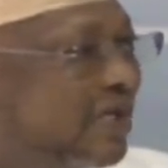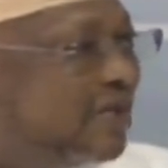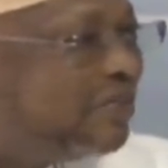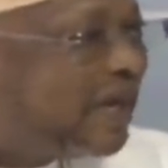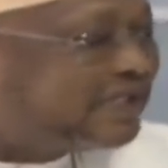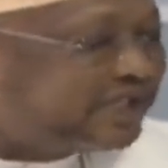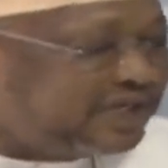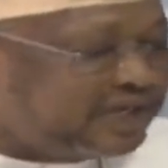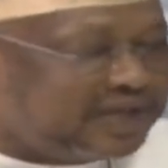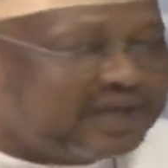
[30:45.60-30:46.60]
in the party.
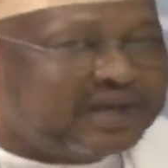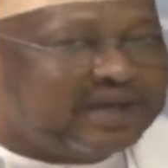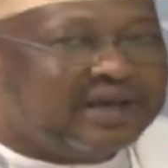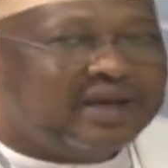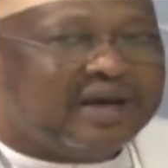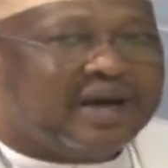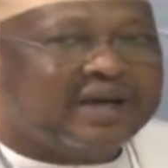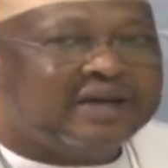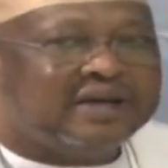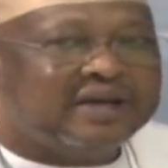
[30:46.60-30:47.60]

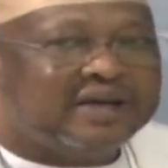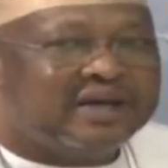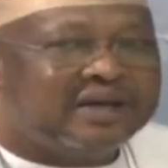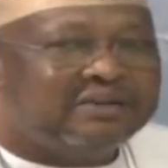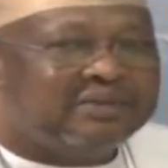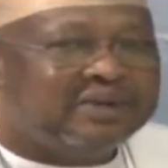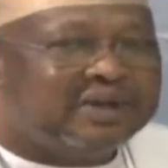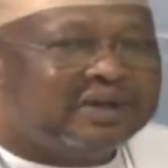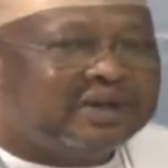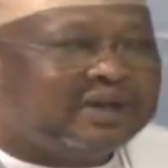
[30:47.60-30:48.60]
And
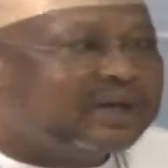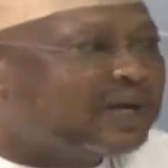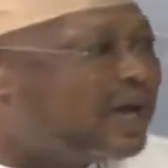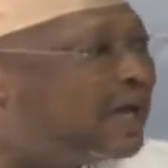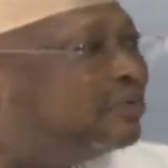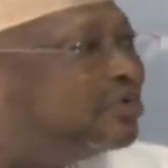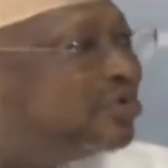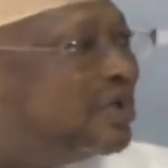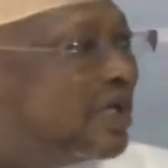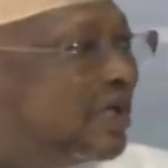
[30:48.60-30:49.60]
I am
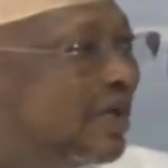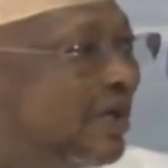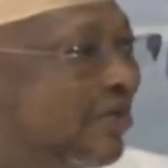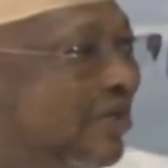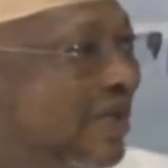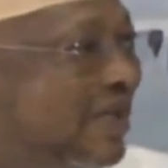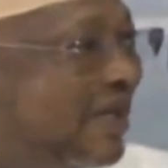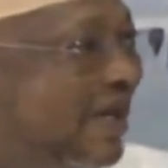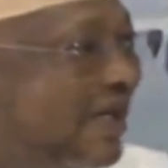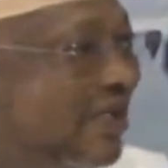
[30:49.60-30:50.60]
sure within
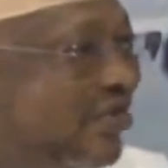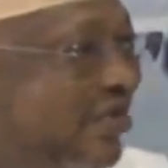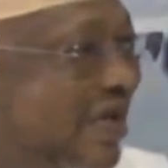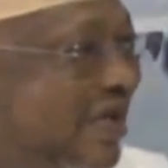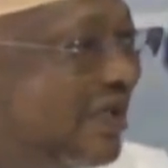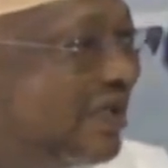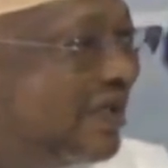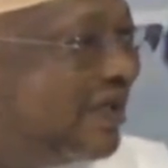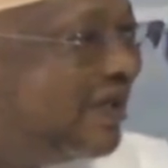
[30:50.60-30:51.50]
the last 3 years,